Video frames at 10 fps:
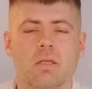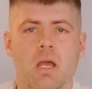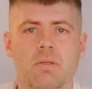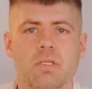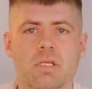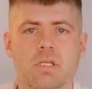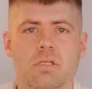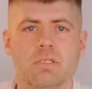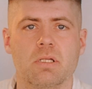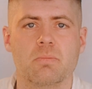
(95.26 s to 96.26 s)

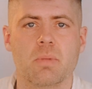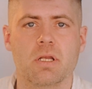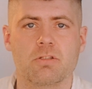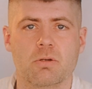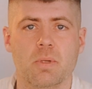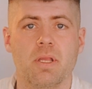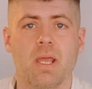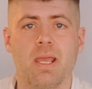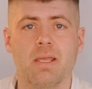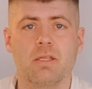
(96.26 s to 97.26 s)
Commutation is done by determining
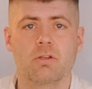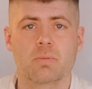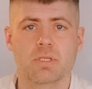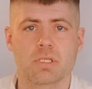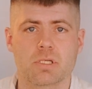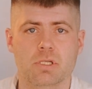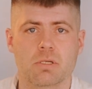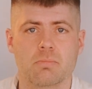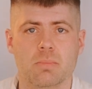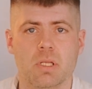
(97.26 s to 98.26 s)
the angular
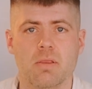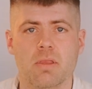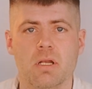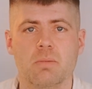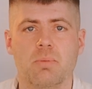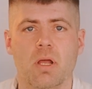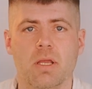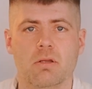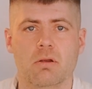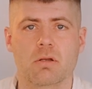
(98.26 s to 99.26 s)
position and then
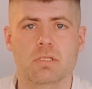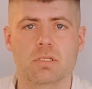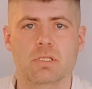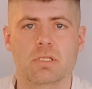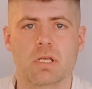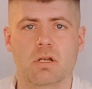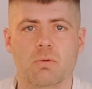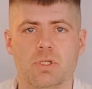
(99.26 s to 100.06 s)
applying current to the stator,